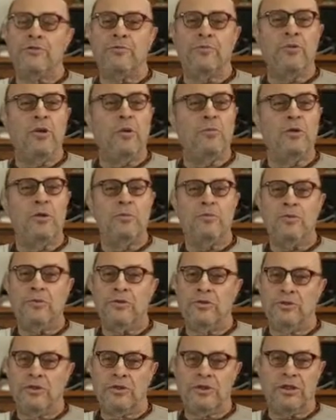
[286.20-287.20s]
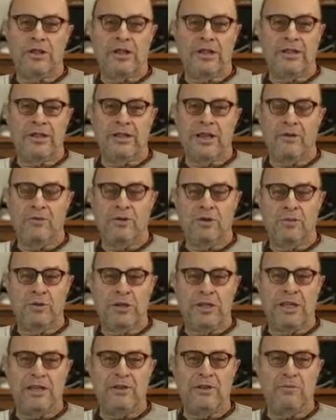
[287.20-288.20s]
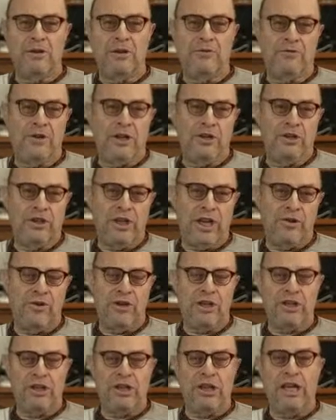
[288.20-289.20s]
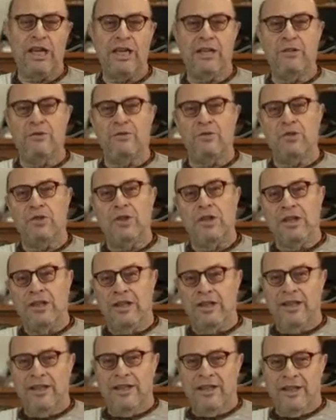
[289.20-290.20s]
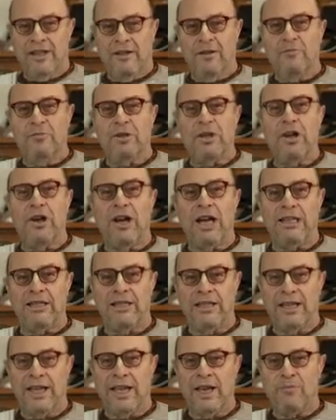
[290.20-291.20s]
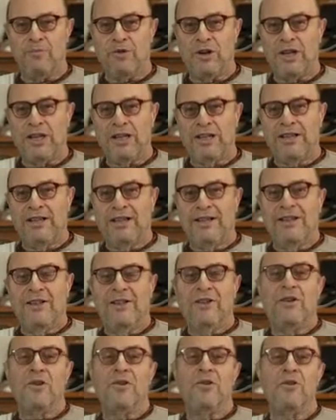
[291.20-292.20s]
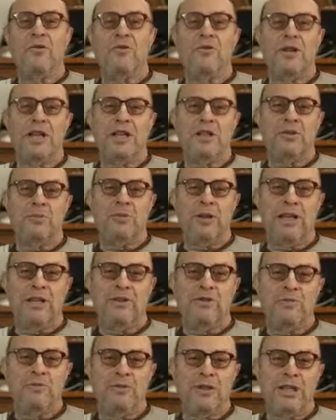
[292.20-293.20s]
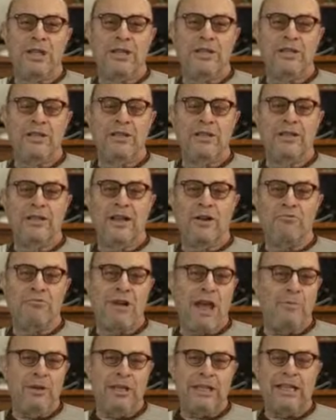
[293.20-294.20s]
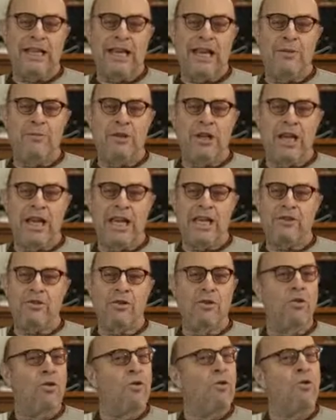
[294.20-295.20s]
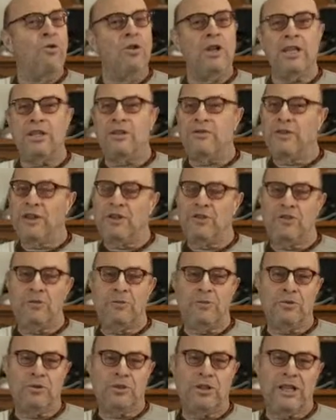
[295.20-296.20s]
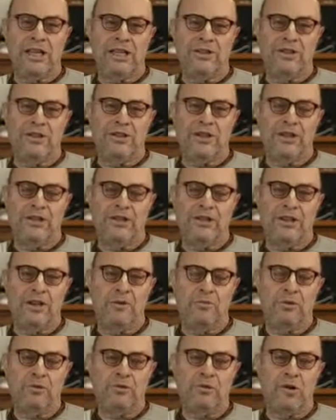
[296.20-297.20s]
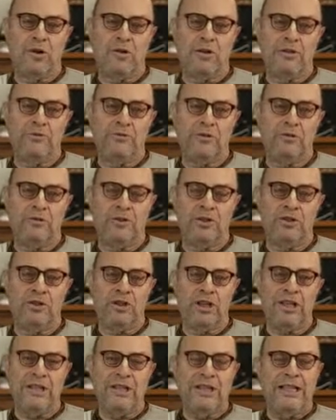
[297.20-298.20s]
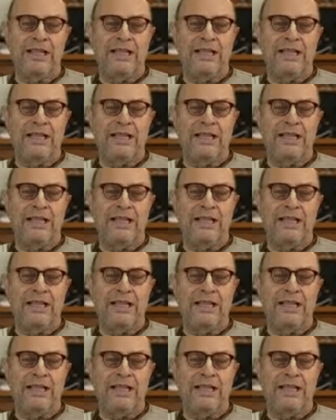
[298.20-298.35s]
problems, just like I was speaking to my friend Terry today, who's behind the camera, who explained to me that a rabbit came and ate all his vegetables last night that he was growing for Krishna.